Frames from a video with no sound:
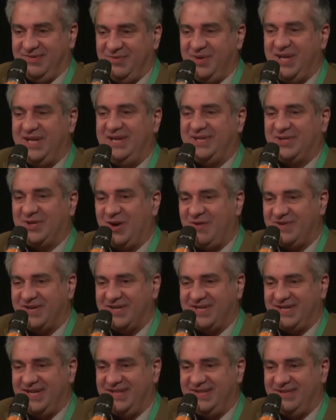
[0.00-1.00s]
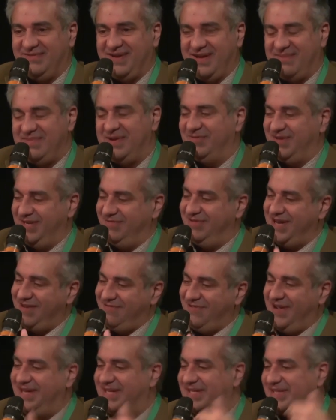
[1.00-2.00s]
discovered that, I mean, we
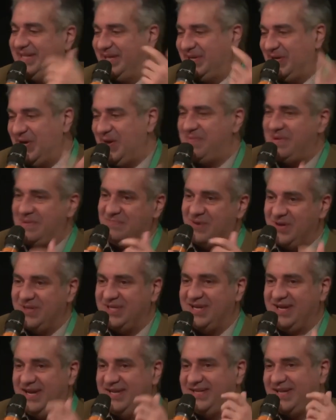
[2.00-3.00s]
defended the global, borderless,